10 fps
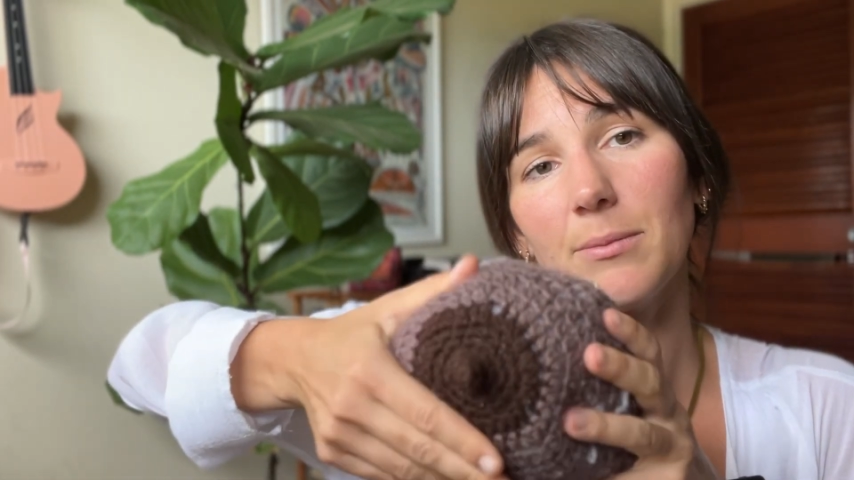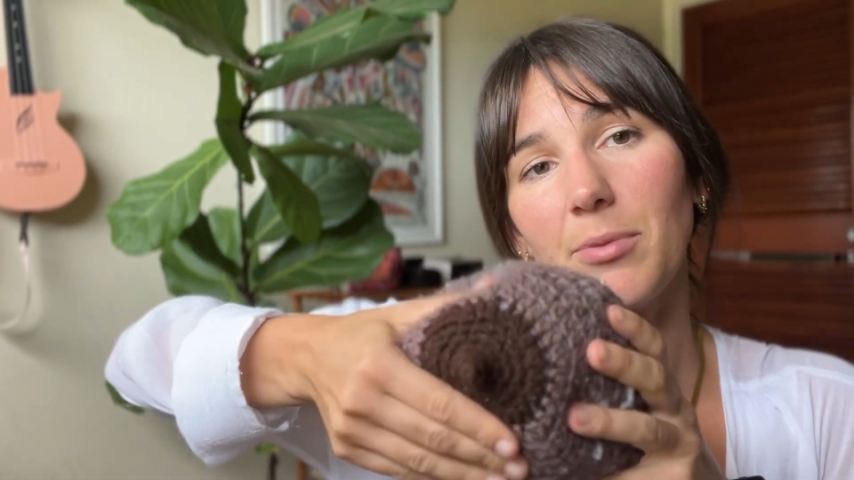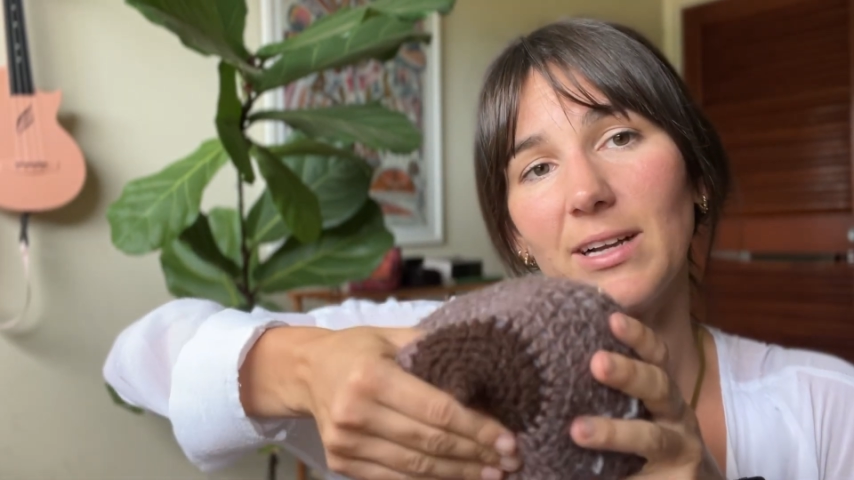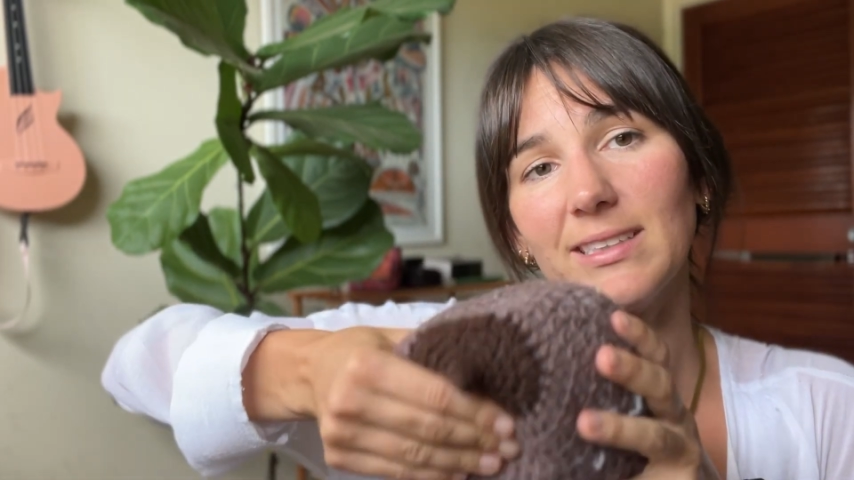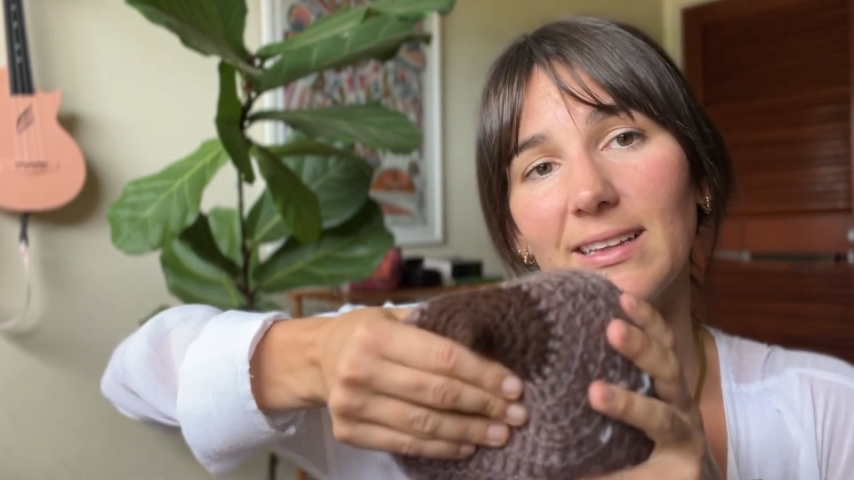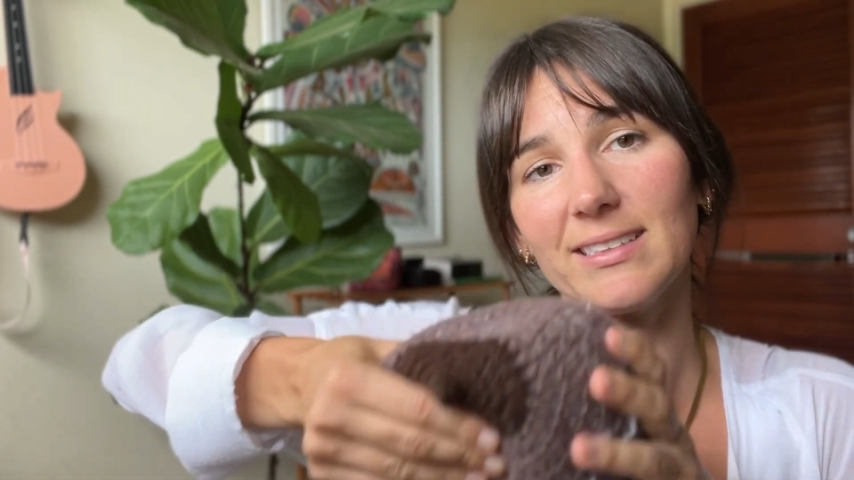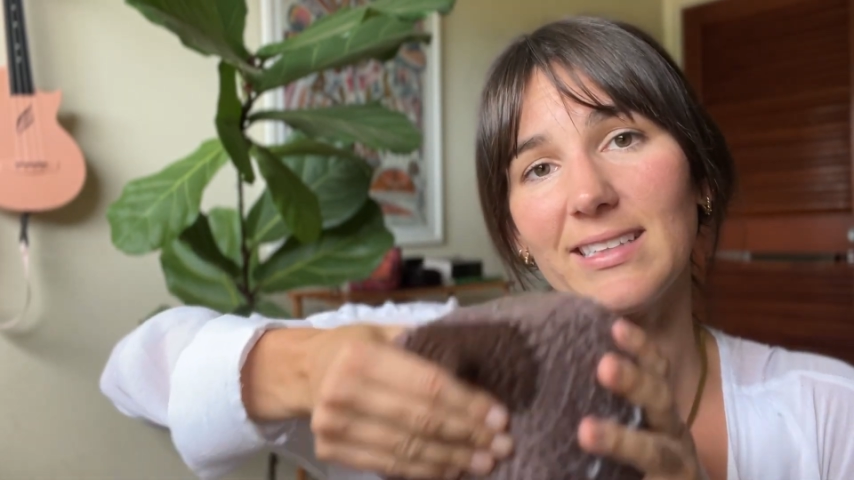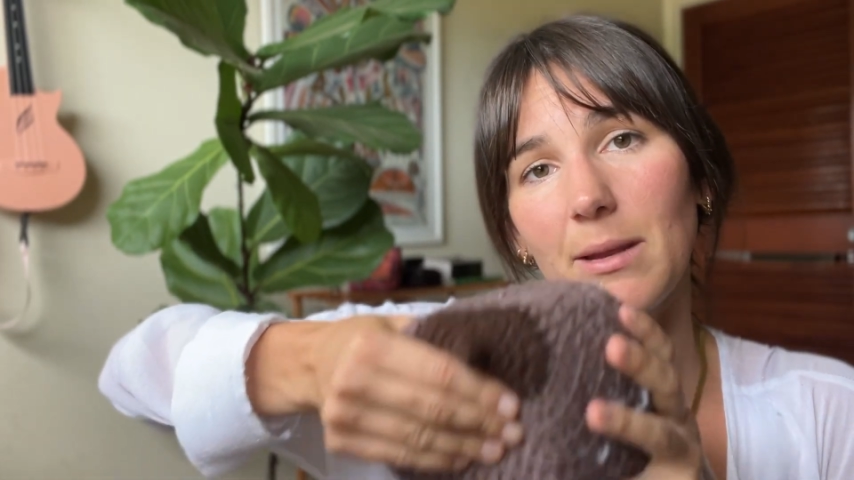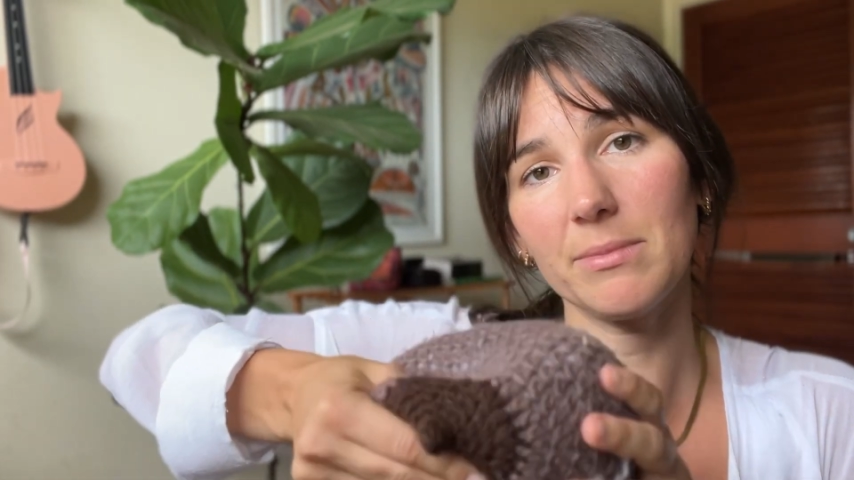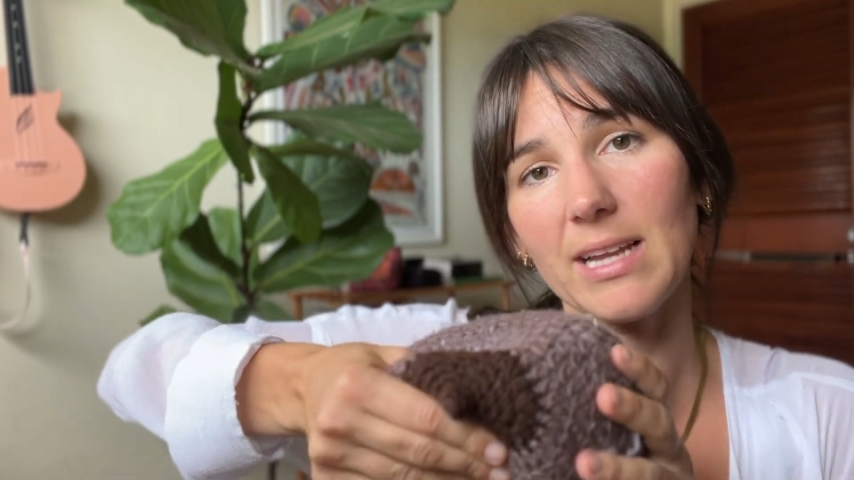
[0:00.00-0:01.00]
breast at the
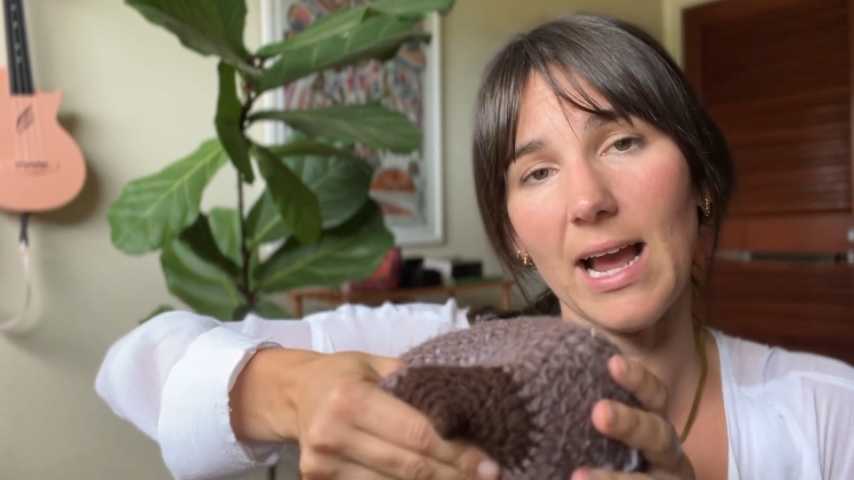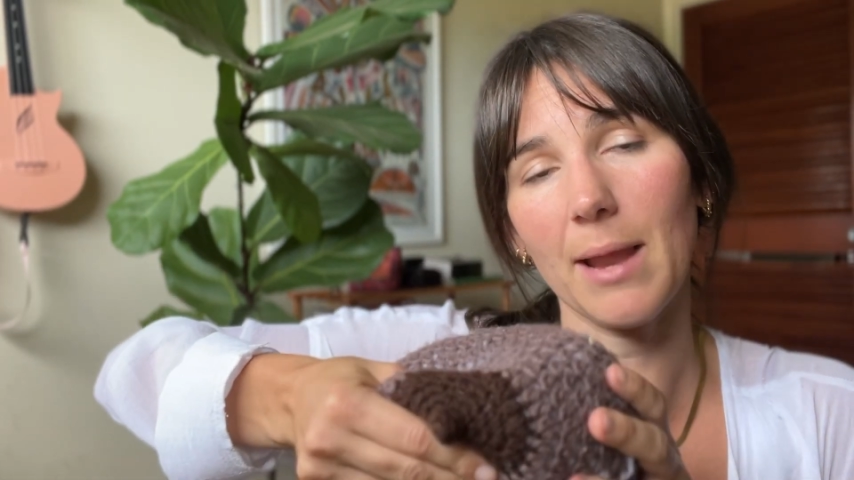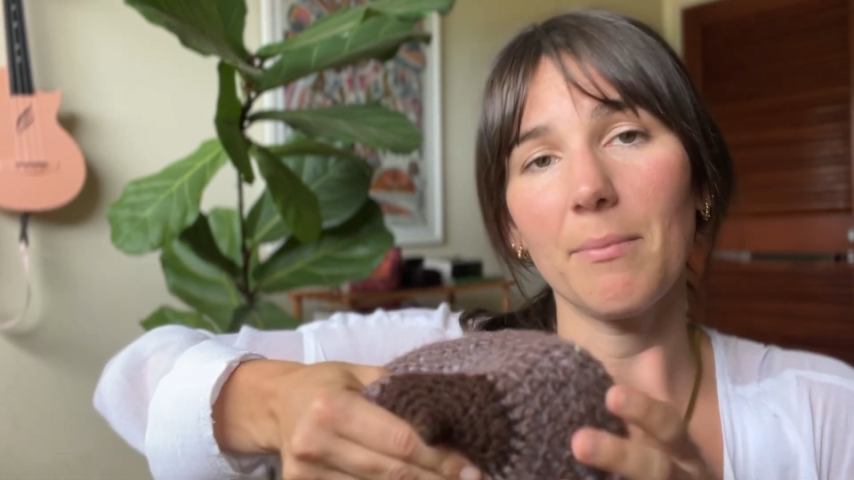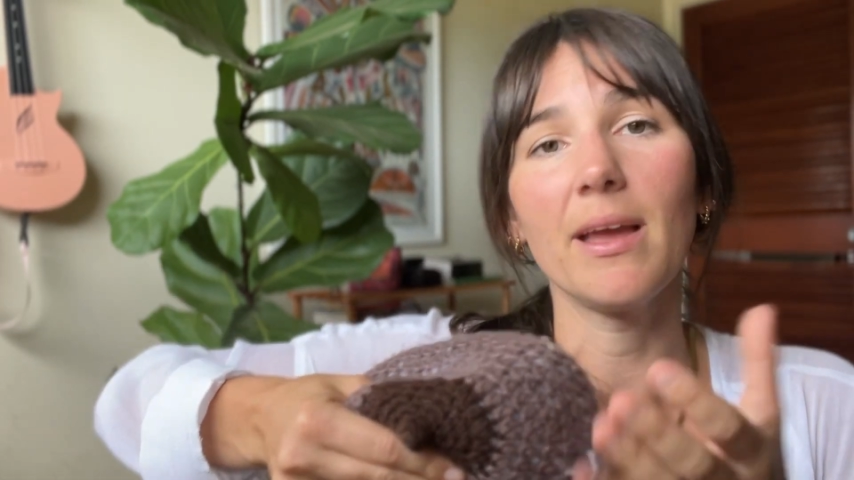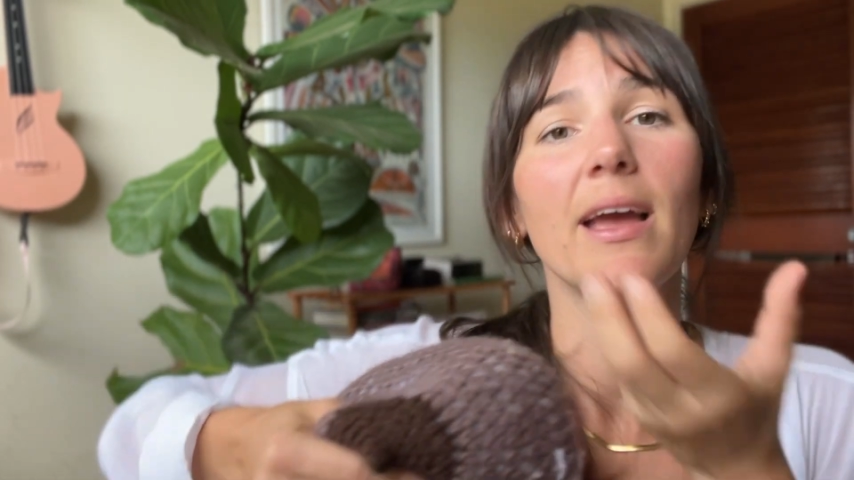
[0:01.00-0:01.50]
same time